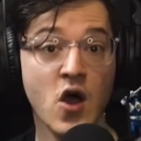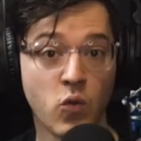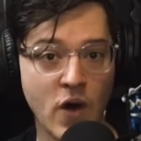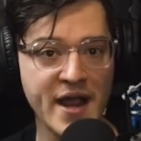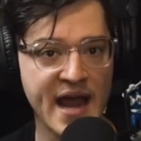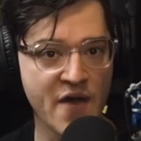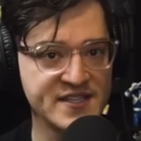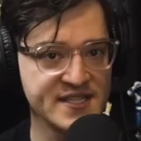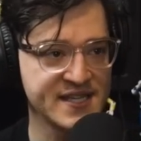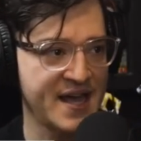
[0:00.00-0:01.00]
Right now,
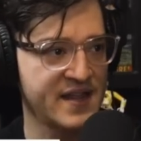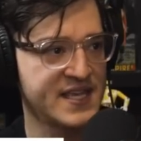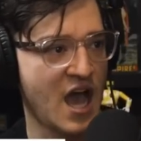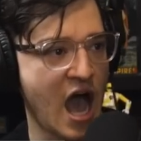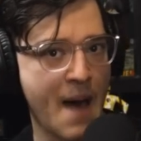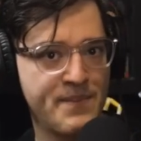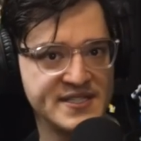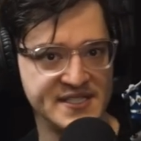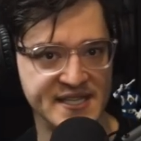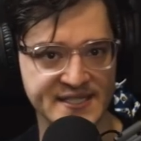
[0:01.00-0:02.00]
this is kind of the
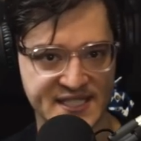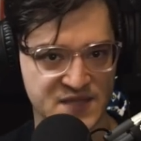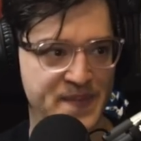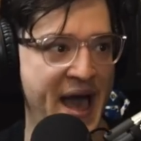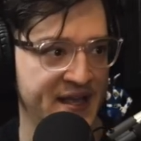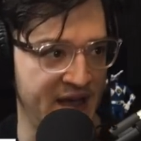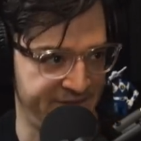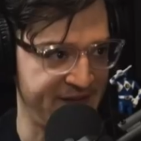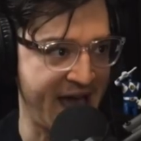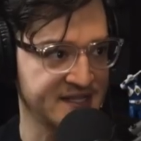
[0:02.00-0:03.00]
opposite spec
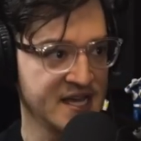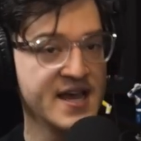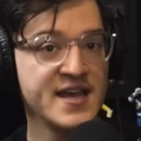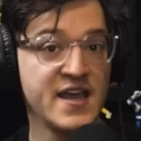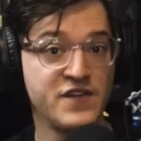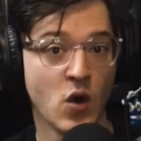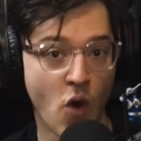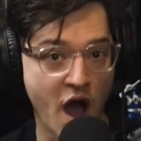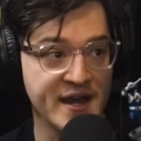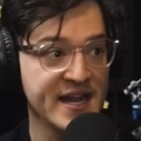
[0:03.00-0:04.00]
effect. If you
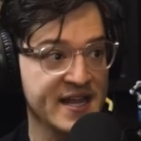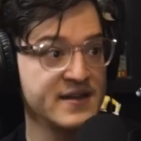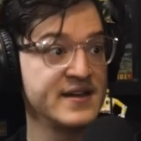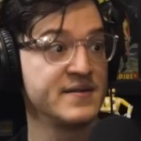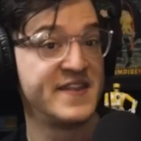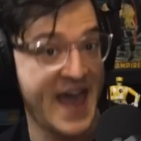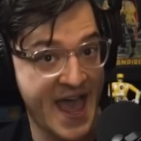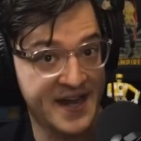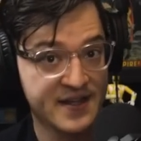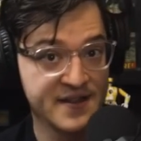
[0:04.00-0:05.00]
wanted it,
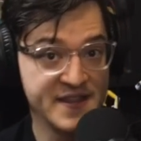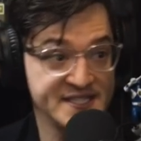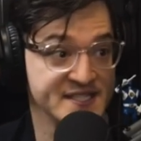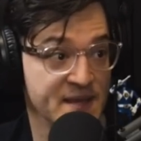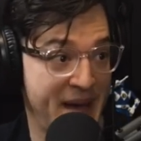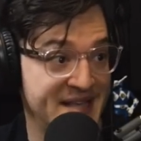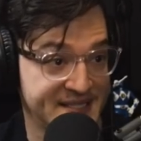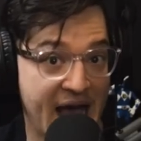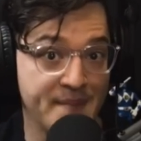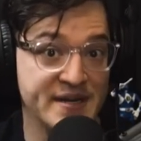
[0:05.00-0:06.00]
then this is the best
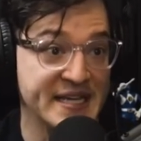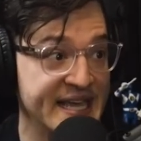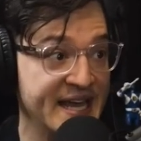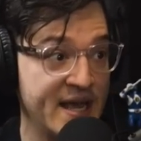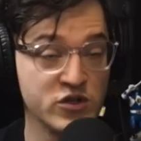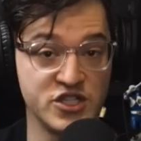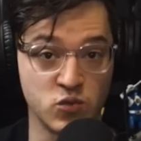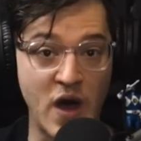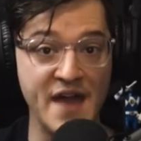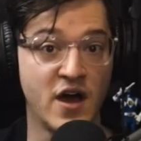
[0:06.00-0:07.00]
time to get it, which is
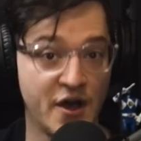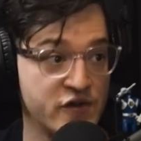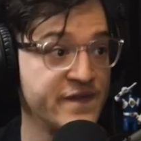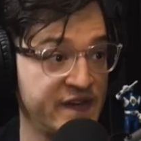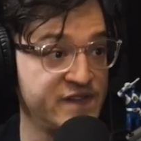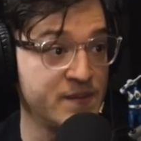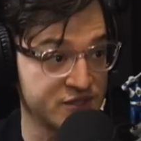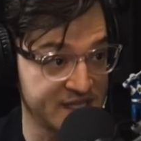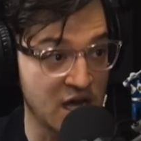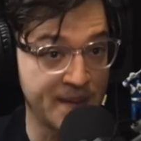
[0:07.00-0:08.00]
why the 150%
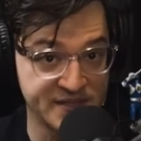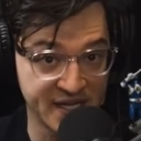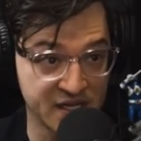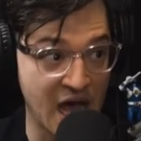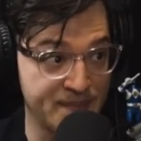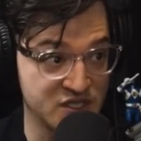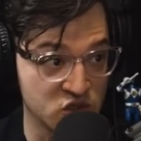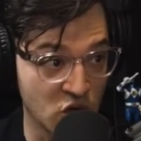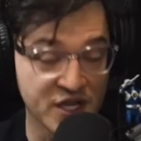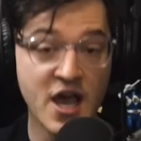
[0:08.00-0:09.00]
uptick in copies
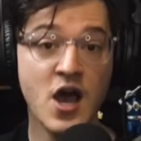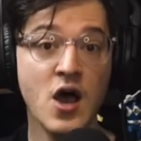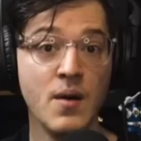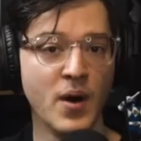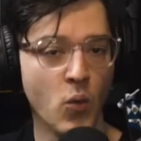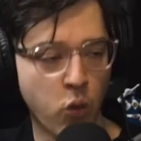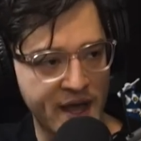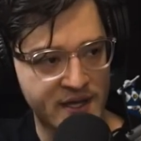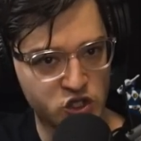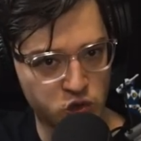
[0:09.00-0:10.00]
sold. But
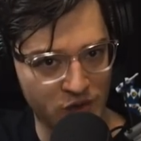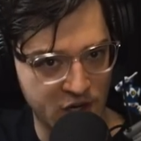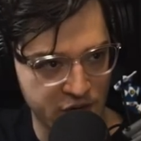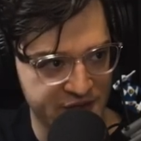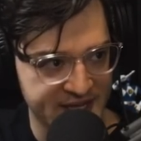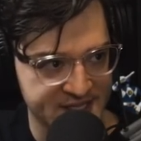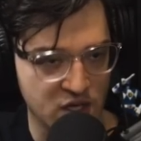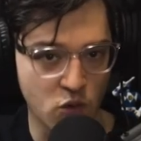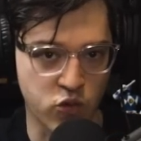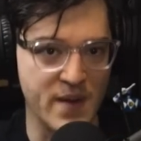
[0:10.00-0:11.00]
what triggered this
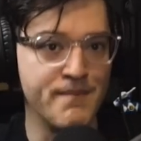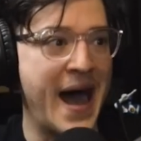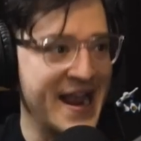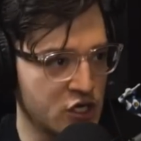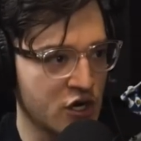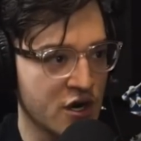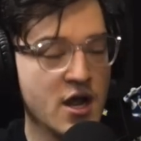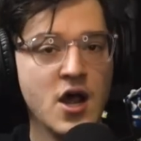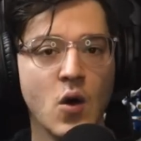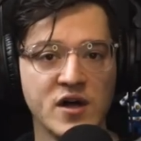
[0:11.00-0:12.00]
reminder?
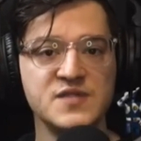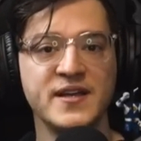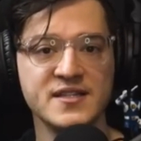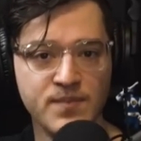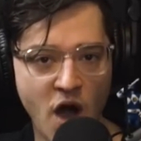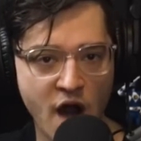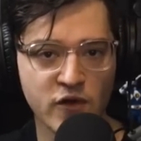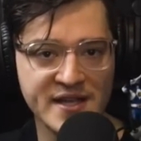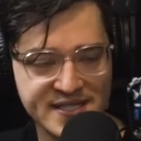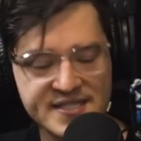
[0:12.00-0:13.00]
Well, it's because
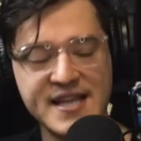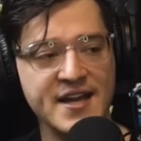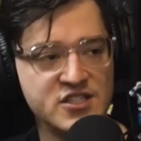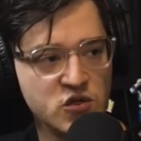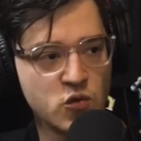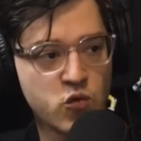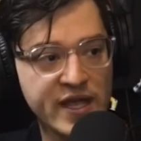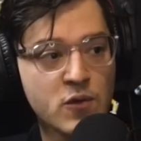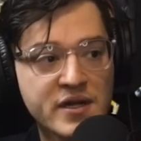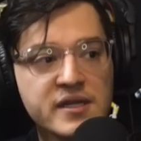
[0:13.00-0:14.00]
Marvel has decided to
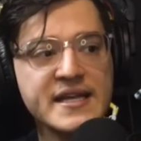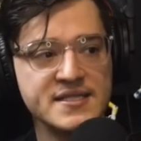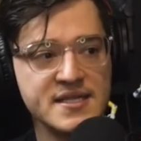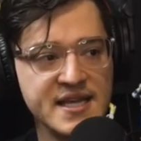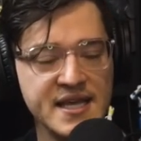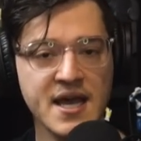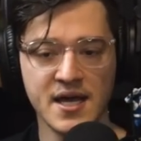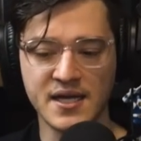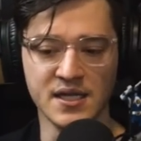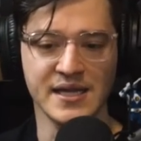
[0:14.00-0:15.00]
re-release the
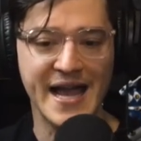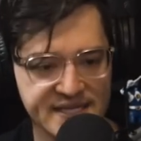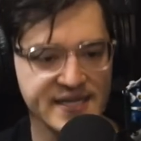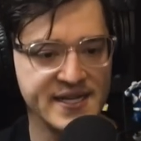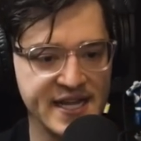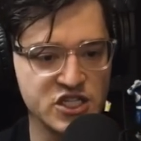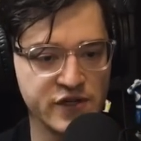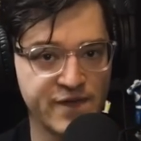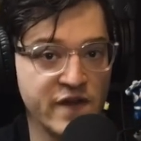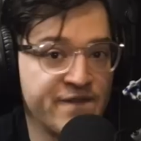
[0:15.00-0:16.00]
collected
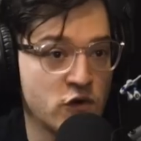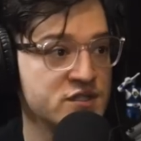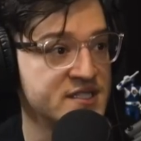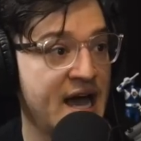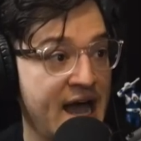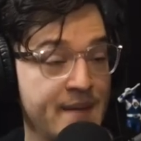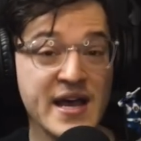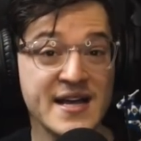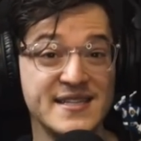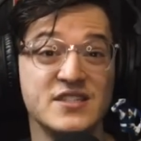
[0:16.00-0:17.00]
edition for the first time
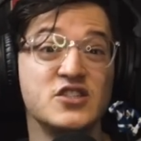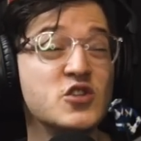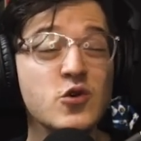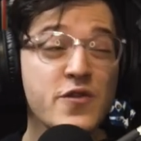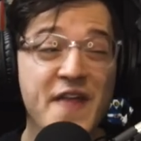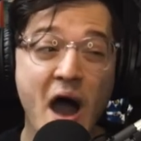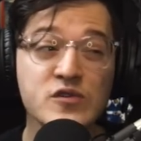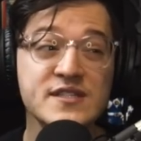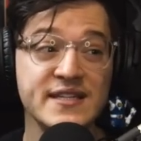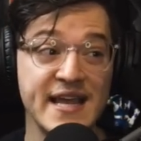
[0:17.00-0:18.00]
since
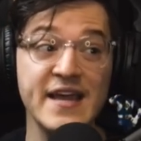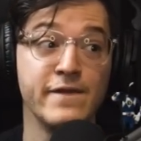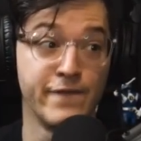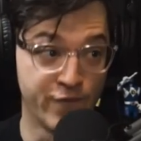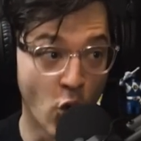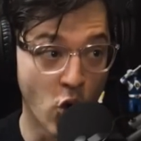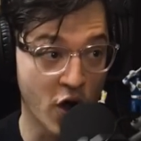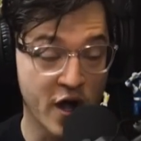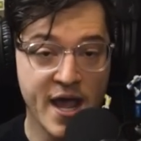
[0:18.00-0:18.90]
2004.